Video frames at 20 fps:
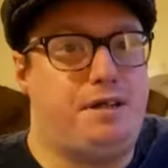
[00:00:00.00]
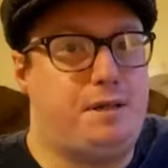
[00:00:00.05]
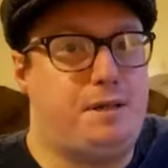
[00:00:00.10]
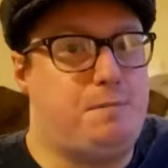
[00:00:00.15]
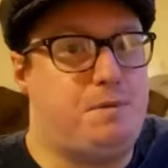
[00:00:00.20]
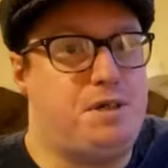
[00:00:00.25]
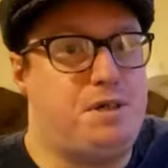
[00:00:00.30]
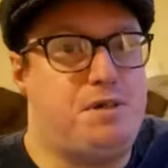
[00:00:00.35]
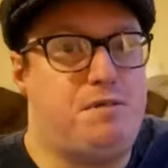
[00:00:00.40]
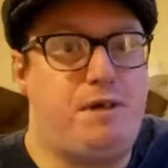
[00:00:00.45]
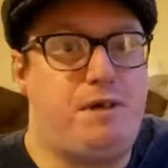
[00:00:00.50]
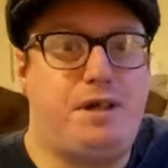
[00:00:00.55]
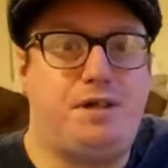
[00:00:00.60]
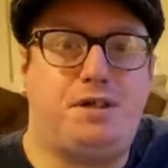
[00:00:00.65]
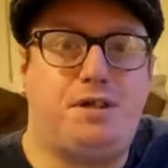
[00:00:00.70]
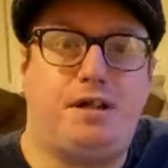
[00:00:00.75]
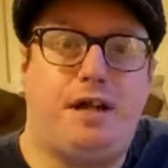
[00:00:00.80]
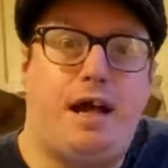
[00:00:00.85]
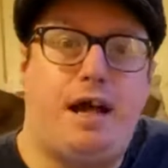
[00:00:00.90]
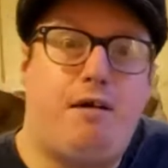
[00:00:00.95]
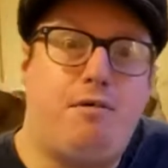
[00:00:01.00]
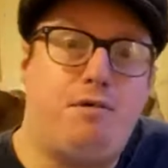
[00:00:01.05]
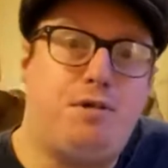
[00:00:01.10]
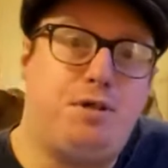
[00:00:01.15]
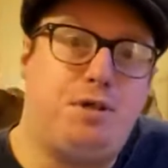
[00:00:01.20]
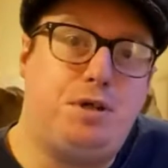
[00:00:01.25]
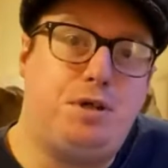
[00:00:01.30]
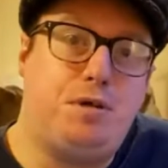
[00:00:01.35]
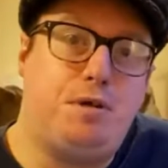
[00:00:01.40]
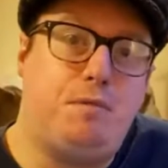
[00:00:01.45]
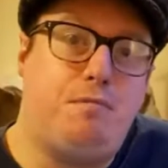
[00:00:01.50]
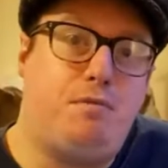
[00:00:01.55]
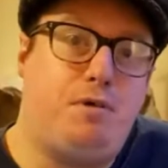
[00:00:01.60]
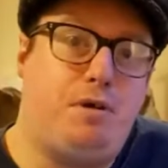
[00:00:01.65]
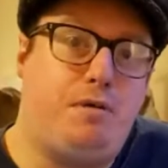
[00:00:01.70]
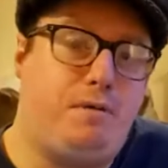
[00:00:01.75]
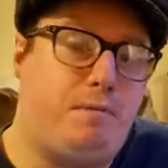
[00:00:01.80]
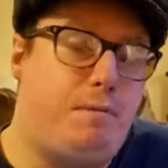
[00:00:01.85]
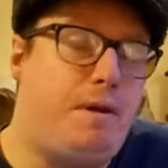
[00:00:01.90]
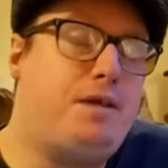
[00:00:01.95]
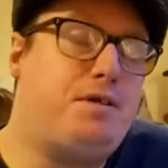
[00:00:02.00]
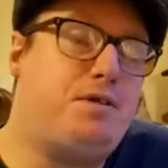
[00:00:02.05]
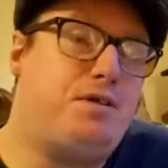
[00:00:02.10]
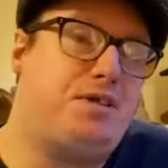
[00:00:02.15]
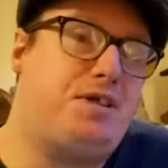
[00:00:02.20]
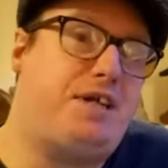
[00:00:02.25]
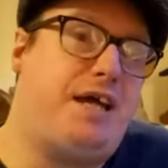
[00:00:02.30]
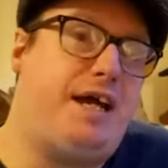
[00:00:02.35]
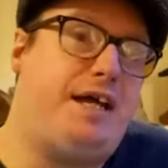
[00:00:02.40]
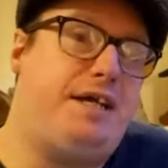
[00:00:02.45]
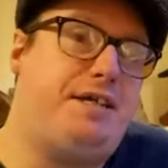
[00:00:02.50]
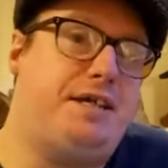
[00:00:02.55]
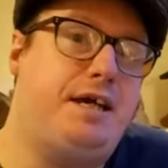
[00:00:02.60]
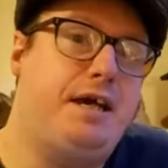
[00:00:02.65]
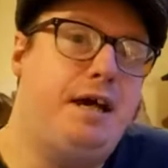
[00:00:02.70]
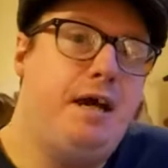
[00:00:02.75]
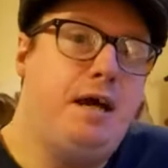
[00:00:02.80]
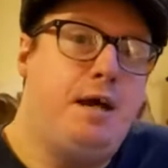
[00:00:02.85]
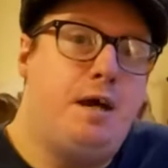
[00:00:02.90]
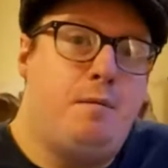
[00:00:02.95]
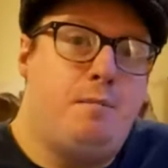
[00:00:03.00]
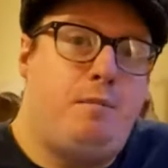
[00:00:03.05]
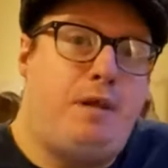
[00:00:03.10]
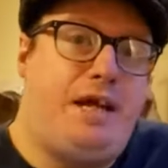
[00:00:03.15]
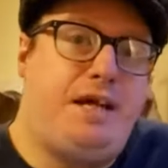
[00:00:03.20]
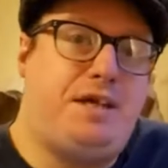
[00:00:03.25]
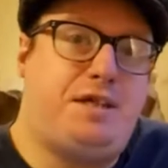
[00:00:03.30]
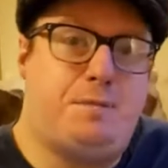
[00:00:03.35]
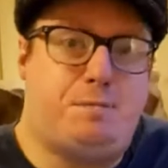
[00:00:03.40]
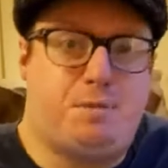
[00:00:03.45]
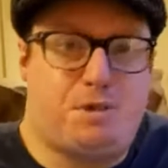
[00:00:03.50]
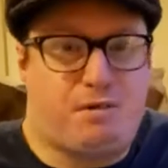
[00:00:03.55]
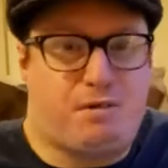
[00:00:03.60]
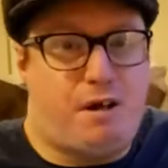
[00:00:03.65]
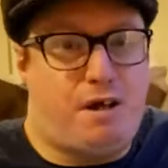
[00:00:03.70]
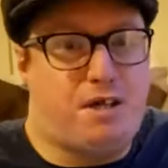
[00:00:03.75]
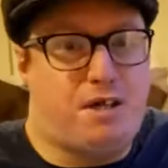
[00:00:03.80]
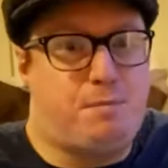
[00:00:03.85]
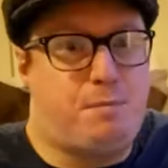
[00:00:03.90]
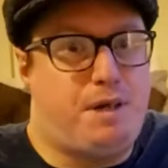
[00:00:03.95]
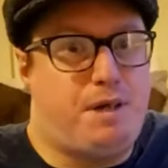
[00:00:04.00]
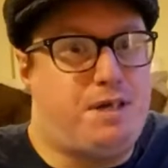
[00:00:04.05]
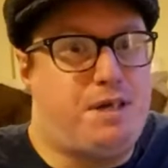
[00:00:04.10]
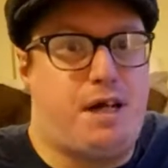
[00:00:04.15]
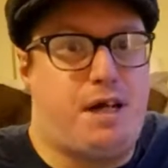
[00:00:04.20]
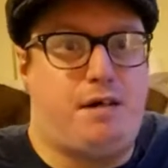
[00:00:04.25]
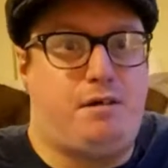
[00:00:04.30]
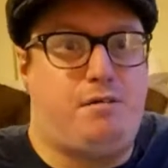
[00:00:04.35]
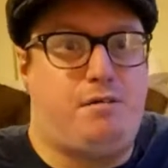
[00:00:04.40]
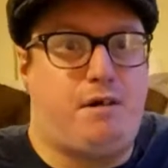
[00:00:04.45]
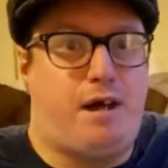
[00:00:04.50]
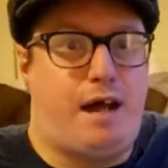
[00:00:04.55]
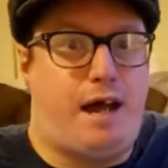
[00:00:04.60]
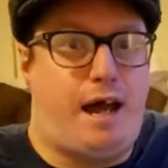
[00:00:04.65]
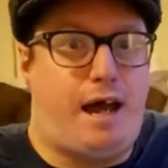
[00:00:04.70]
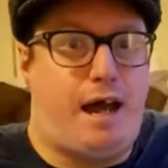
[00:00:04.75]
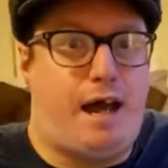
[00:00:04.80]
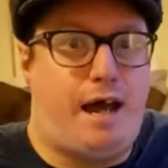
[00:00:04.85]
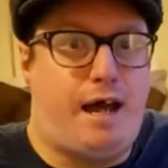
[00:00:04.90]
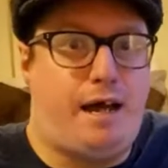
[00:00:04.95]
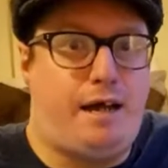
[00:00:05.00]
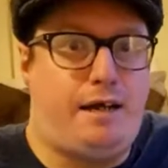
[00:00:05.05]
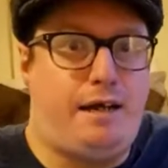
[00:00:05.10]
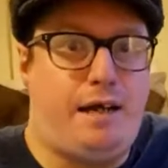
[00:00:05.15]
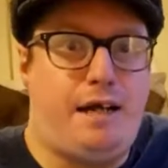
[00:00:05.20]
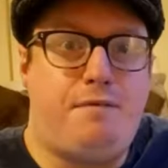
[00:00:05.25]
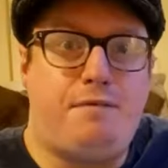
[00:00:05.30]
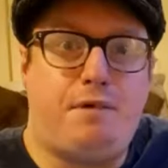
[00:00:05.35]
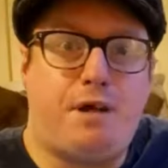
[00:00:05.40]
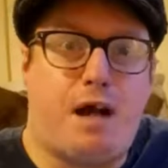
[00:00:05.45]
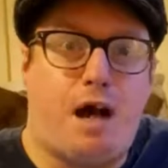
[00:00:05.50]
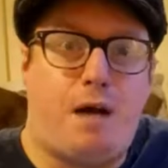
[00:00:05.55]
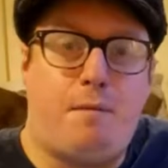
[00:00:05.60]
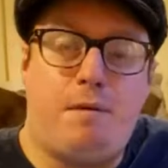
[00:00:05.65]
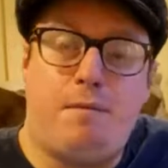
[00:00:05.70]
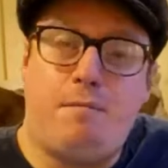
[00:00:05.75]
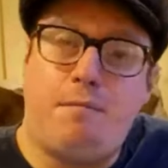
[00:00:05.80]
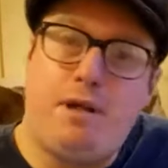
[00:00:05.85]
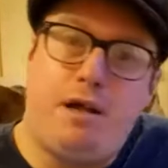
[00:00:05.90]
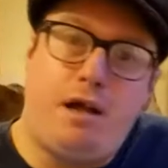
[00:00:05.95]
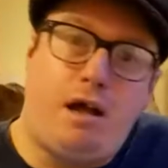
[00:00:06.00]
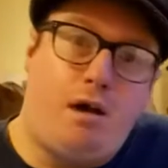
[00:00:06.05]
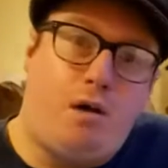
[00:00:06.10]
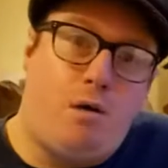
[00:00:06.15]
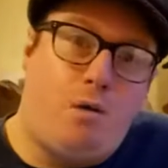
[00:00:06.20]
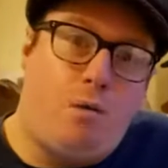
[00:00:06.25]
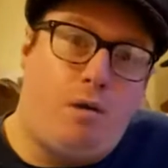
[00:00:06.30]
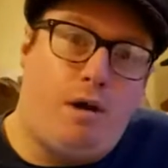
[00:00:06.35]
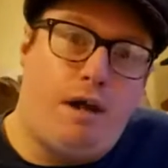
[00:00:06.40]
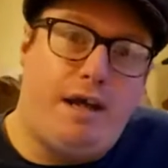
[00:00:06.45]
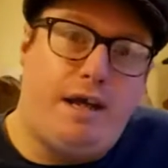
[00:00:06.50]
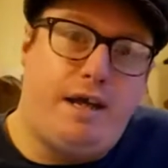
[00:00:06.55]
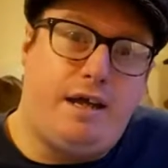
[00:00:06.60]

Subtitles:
tips and tricks on how to improve your mental state, please subscribe to my channel and leave a comment below.